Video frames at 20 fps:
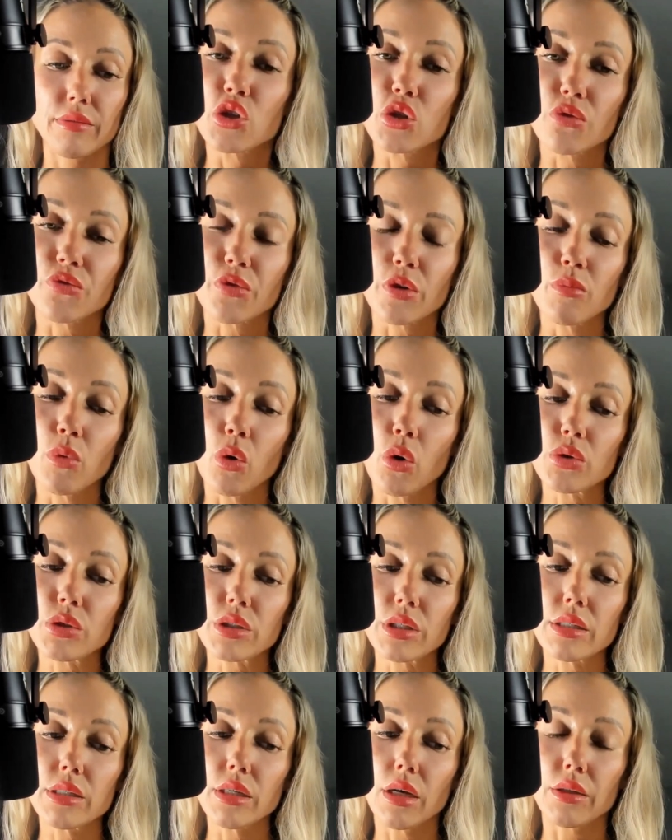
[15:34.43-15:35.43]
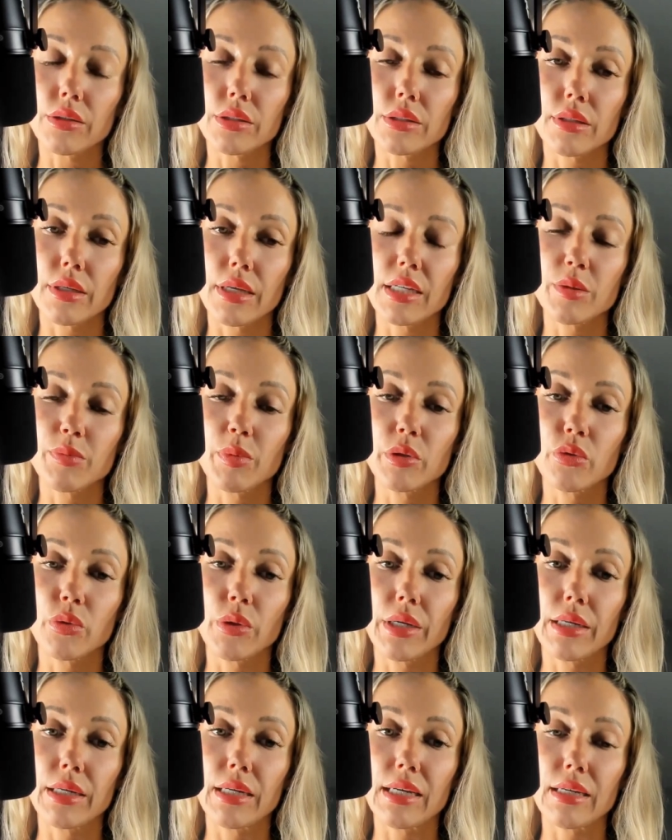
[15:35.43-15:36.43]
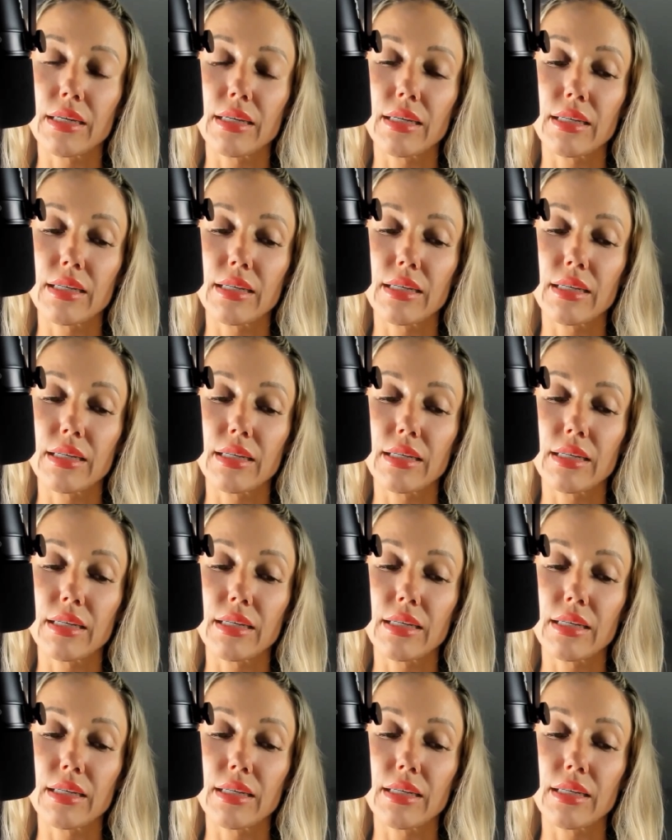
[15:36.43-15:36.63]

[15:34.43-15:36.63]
So for most adults, it's between